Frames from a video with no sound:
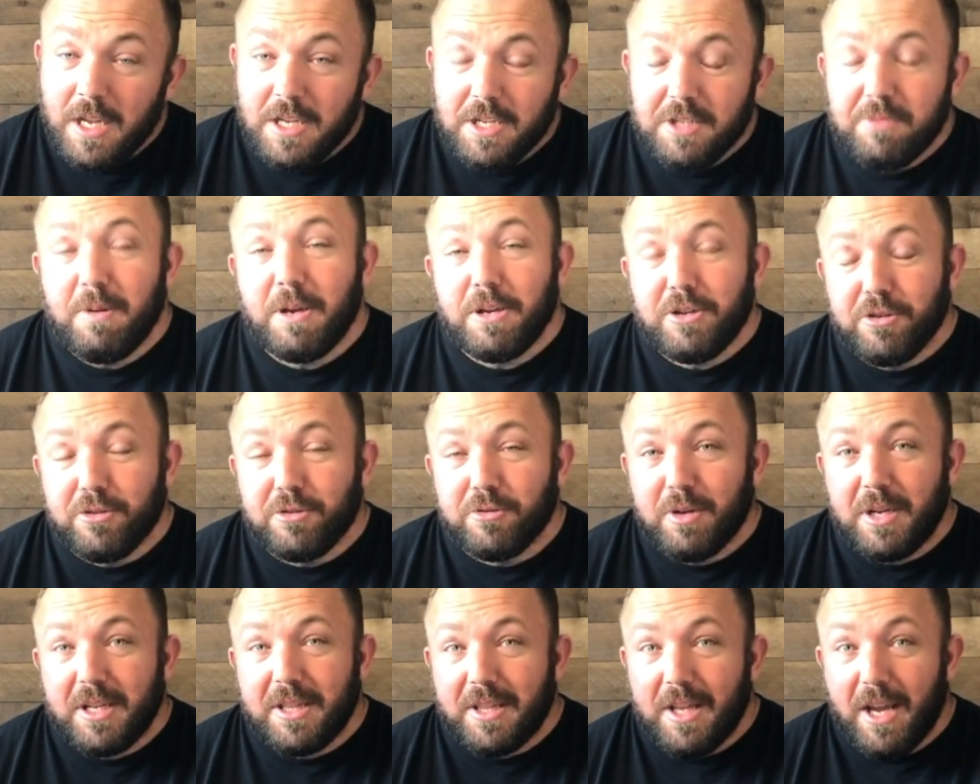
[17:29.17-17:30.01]
Special
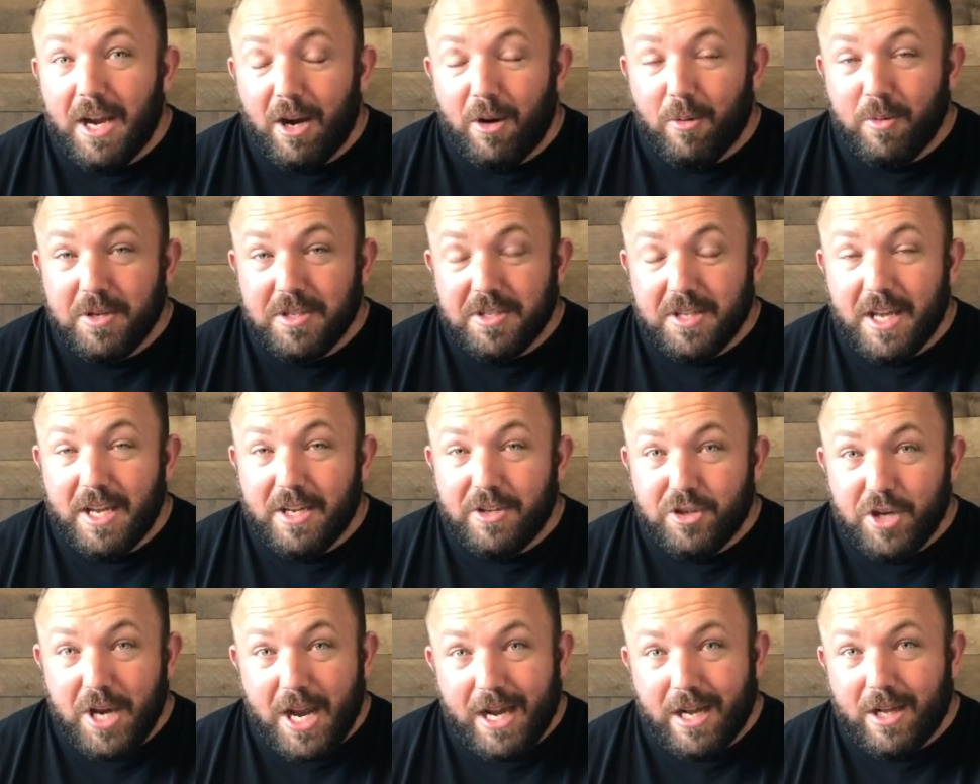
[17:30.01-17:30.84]
treat there was
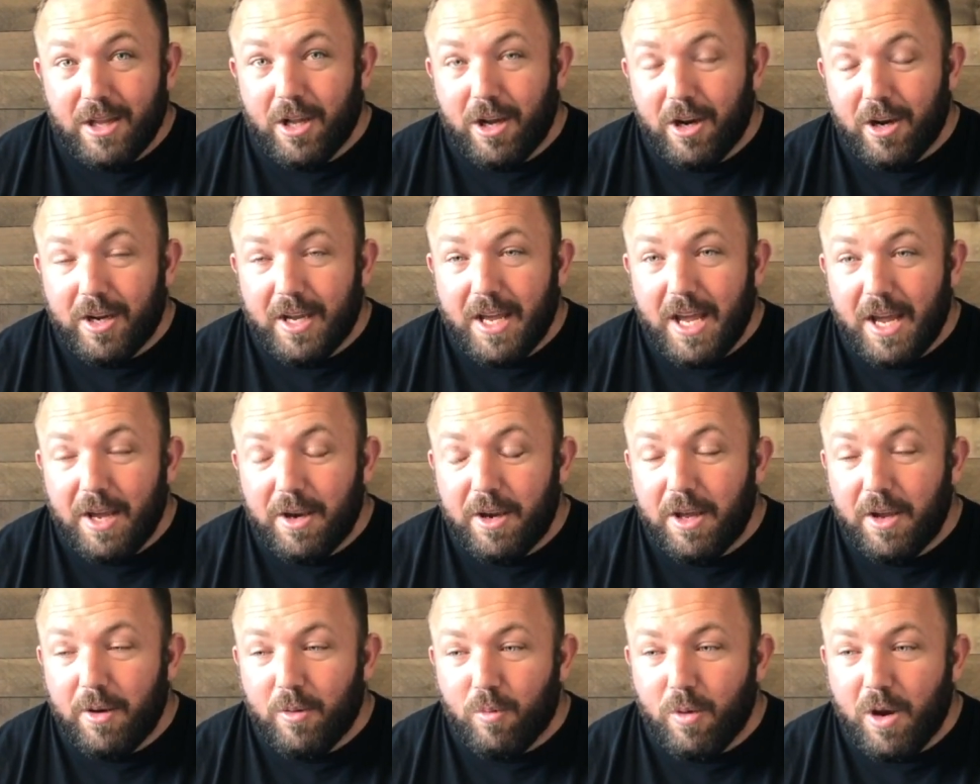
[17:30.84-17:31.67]
that Jack Clark,
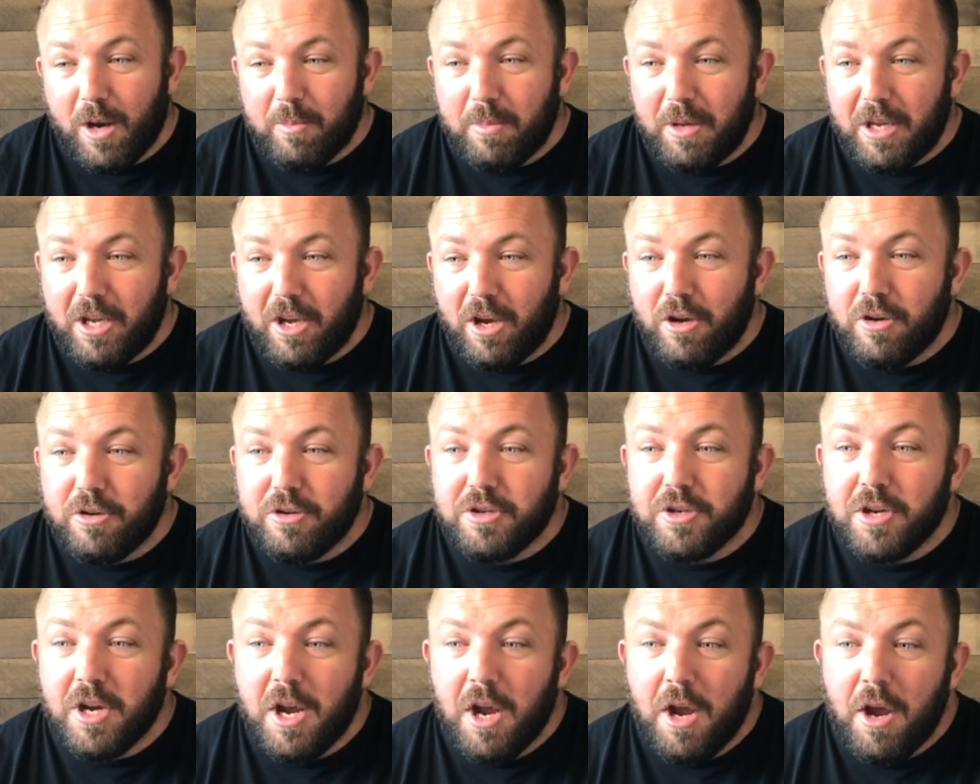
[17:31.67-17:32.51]
head rugby
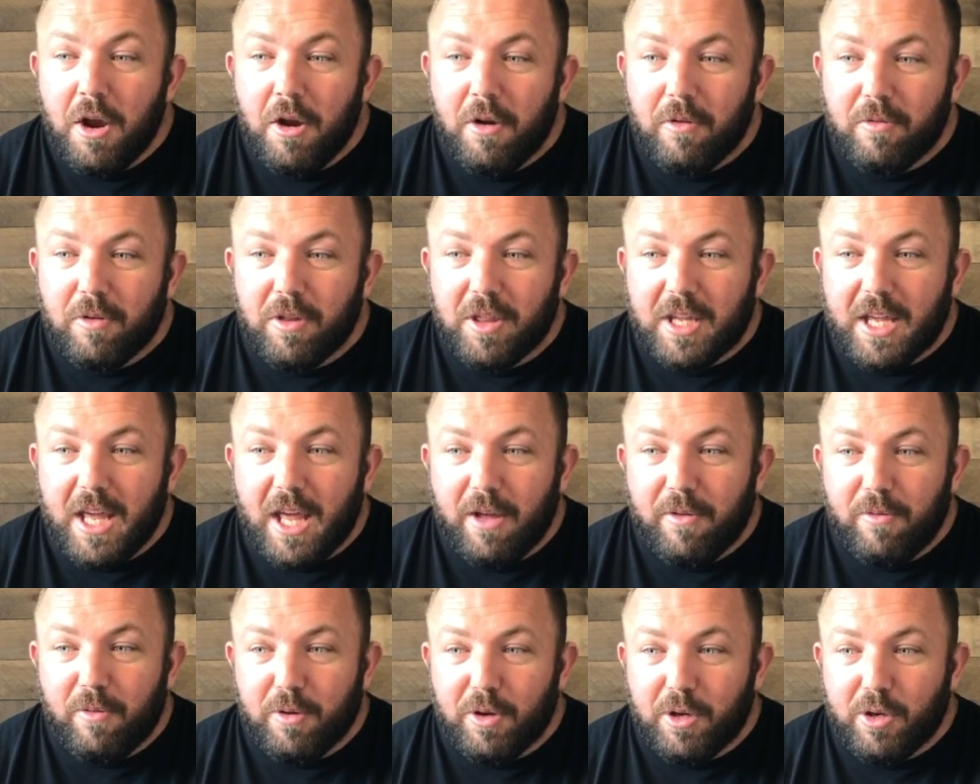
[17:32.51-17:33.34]
coach for the
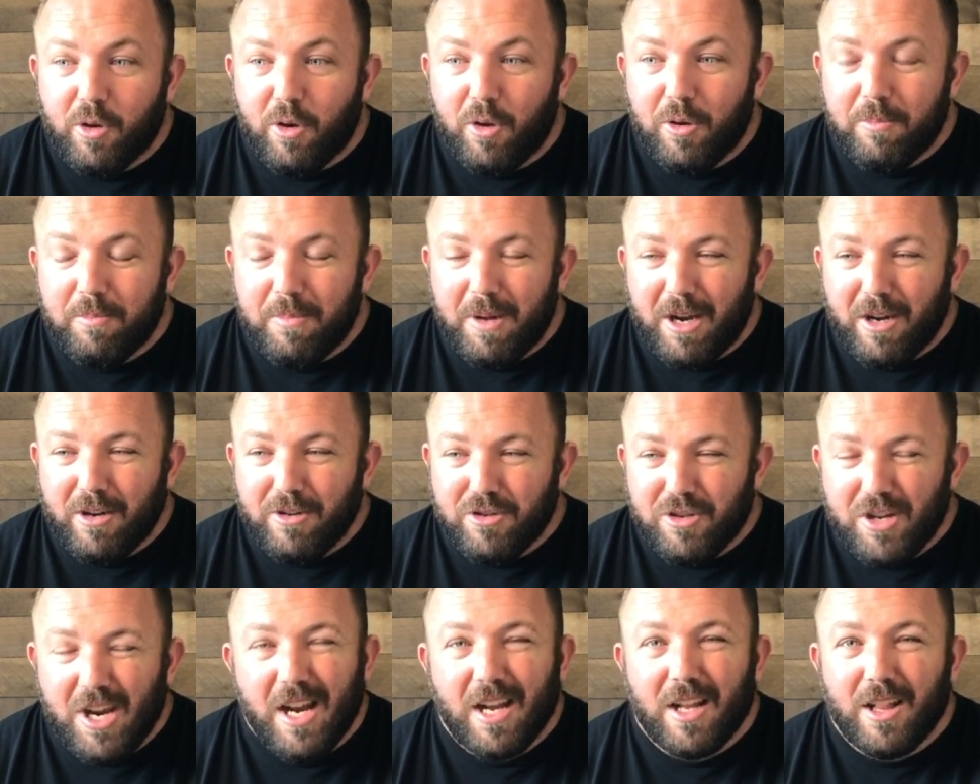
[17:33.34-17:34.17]
California Golden
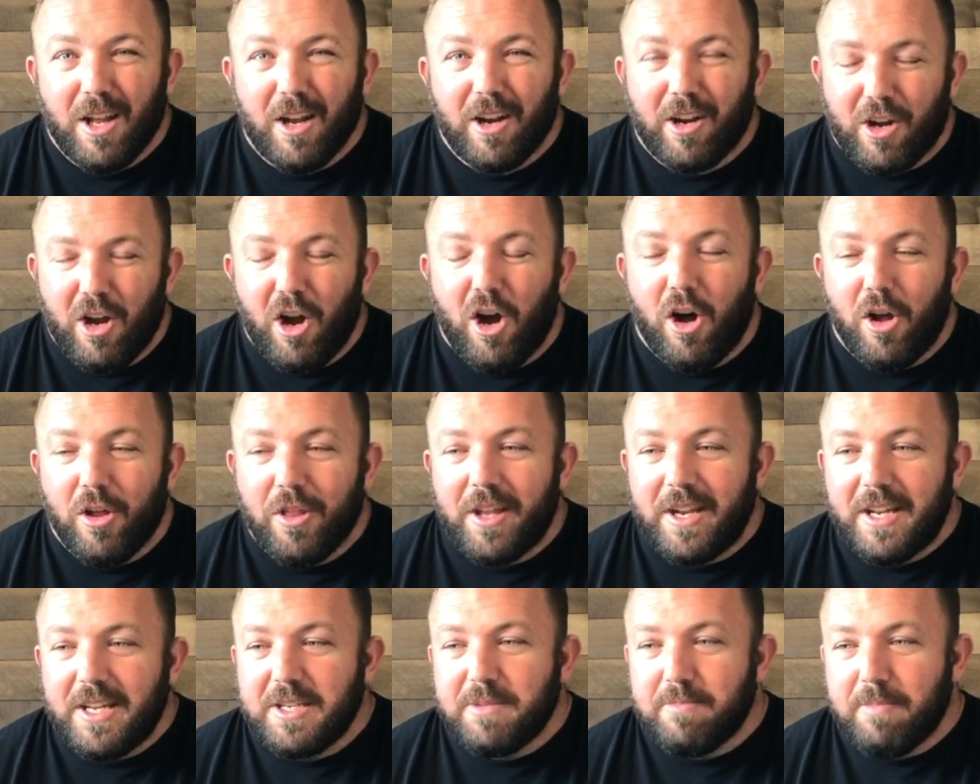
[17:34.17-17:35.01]
Bears, Jack Clark, all
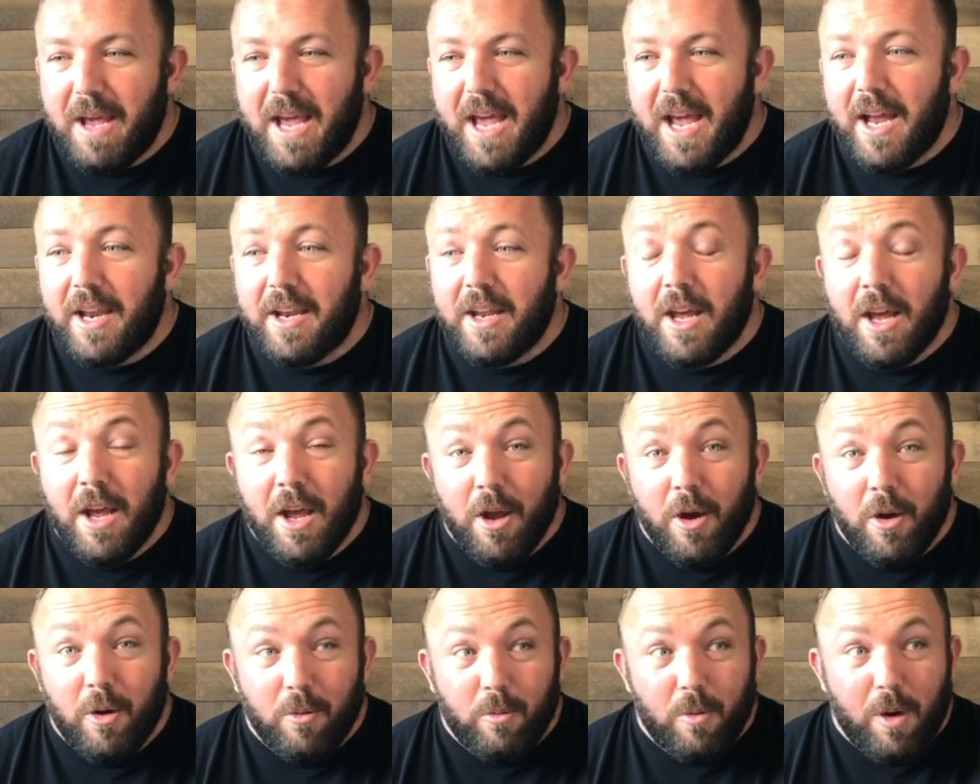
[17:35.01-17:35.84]
that is man,
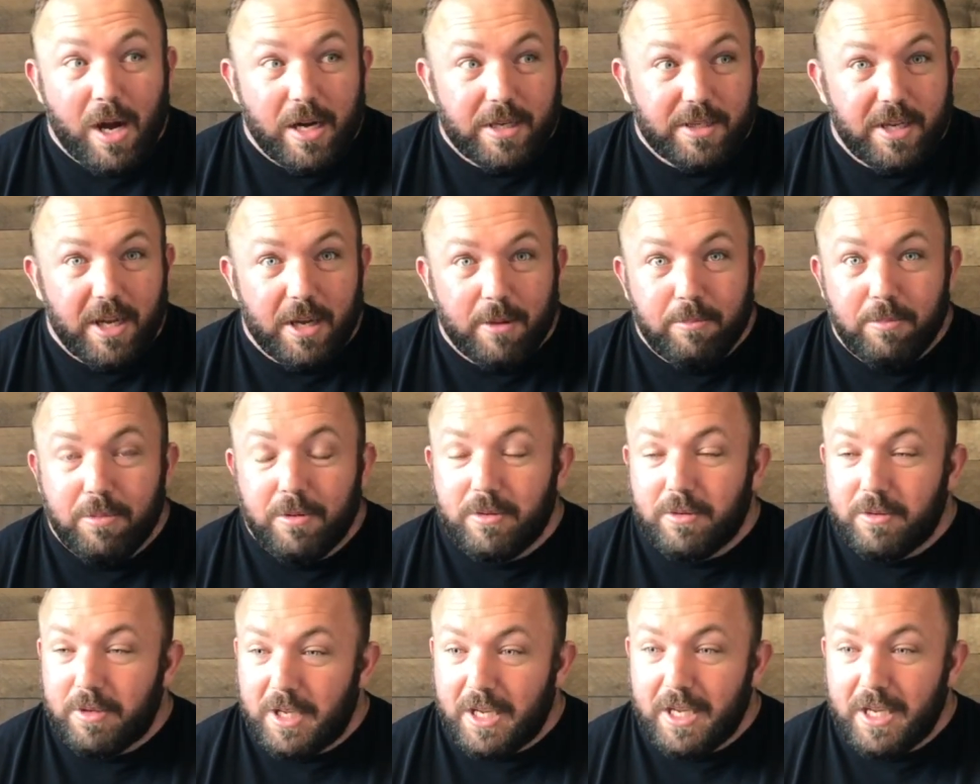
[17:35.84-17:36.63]
walked up.